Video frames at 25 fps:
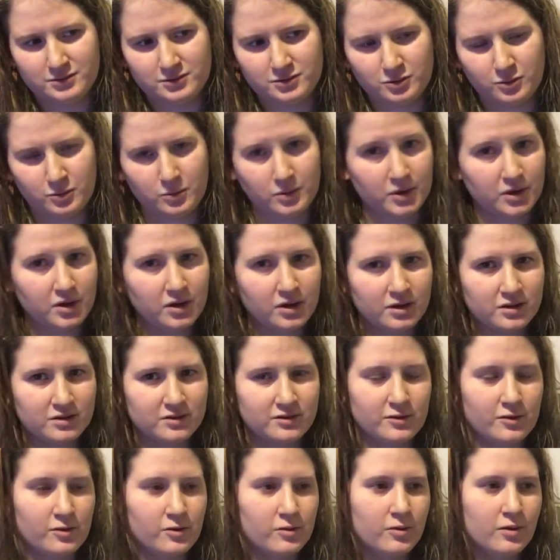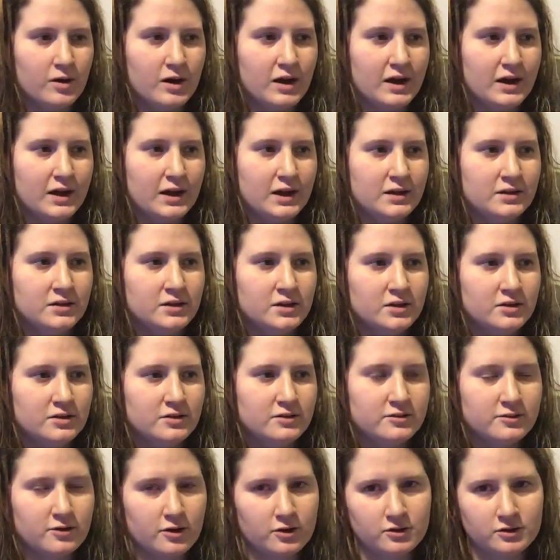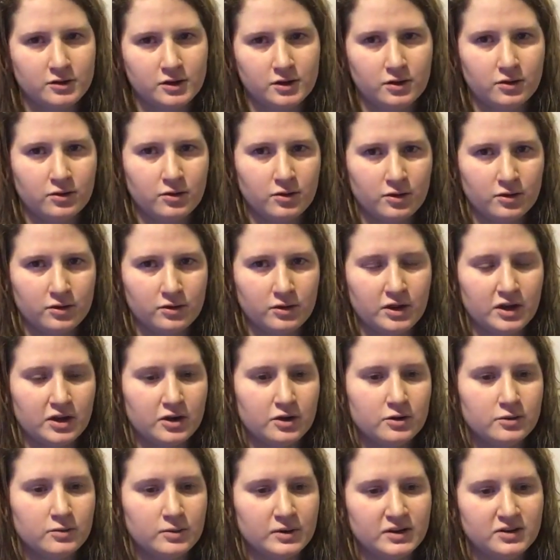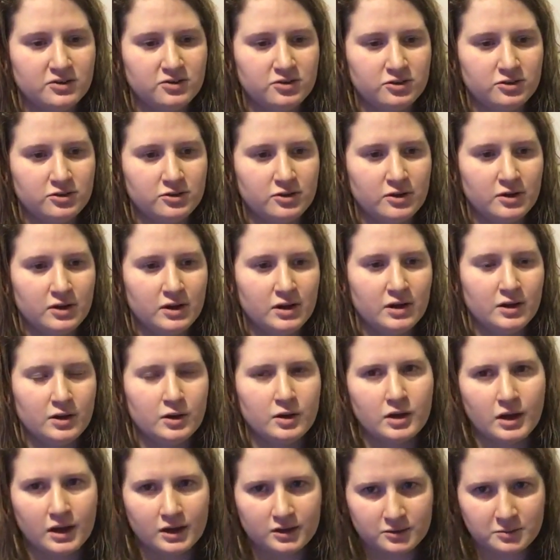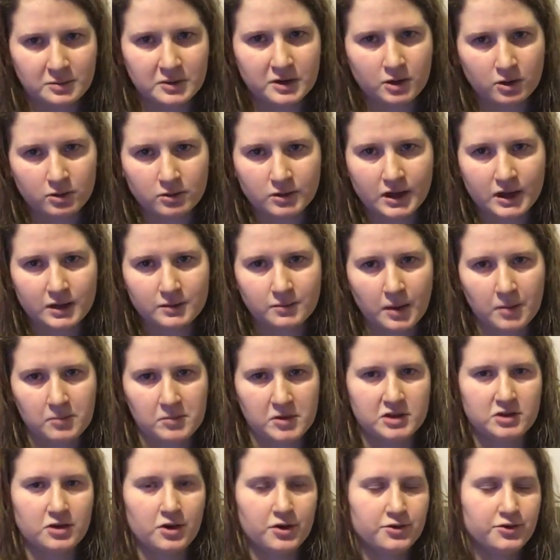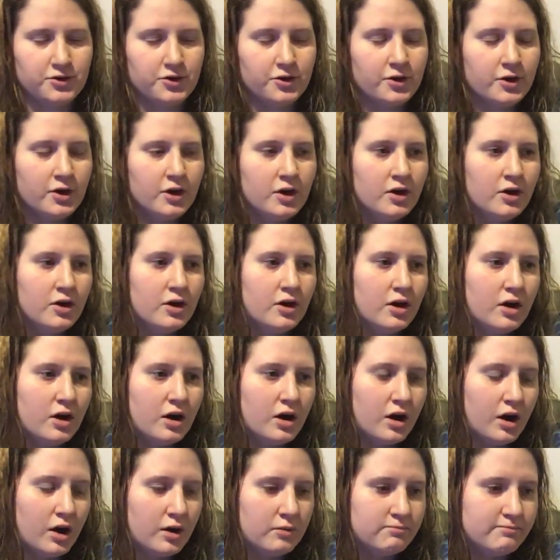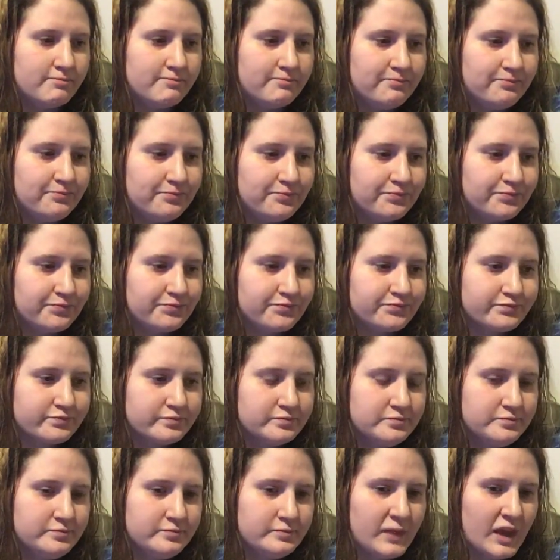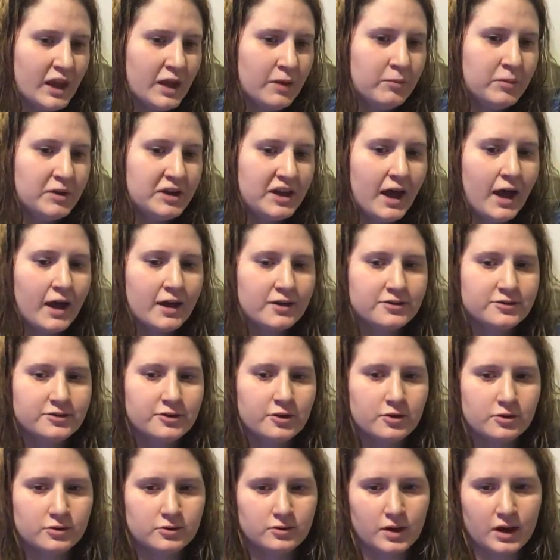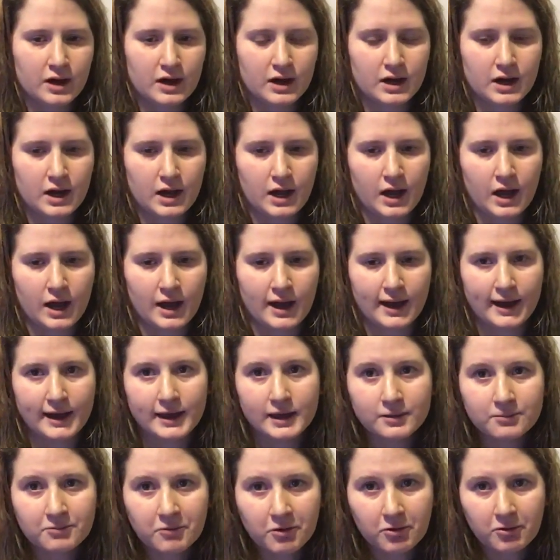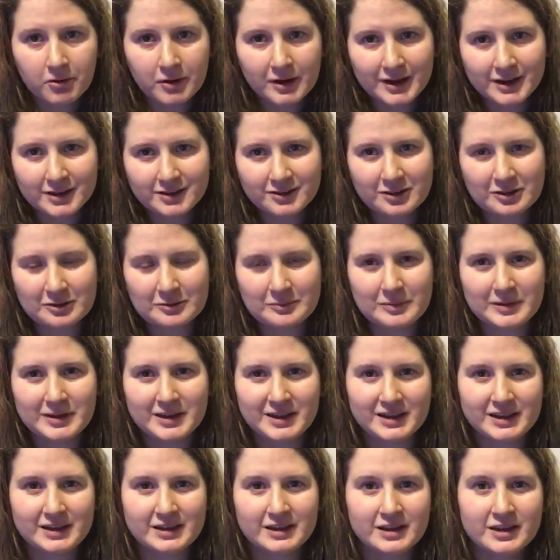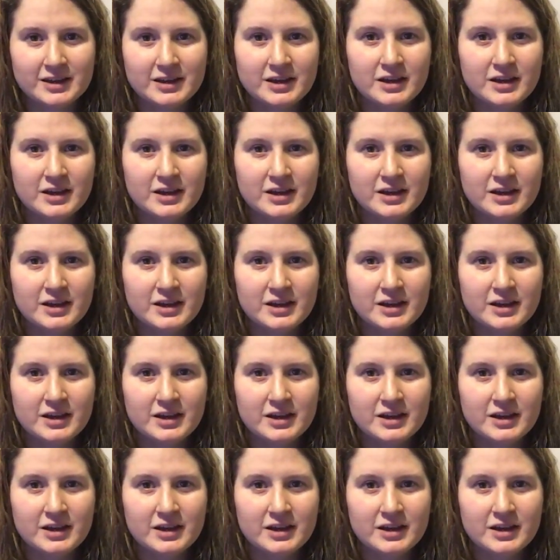to work. So I start a little earlier, which has been okayed by my doctor. But yeah, so I am going to be